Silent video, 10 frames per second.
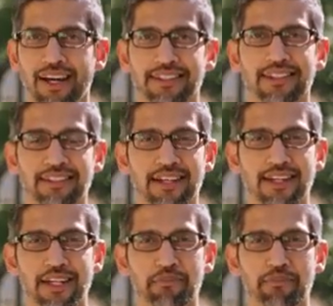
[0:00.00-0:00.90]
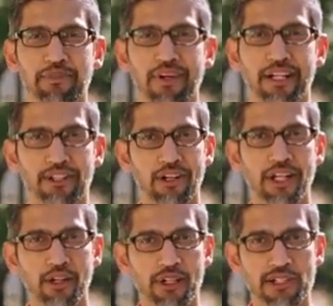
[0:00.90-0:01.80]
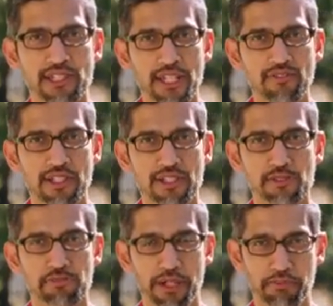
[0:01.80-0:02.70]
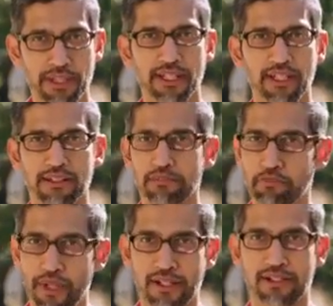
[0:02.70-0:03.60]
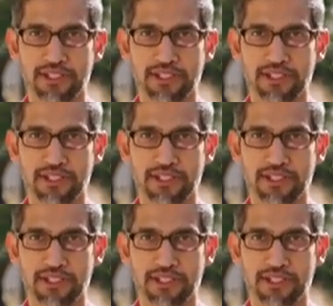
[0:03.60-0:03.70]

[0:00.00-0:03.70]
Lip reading: At the time, I thought I could achieve this by building better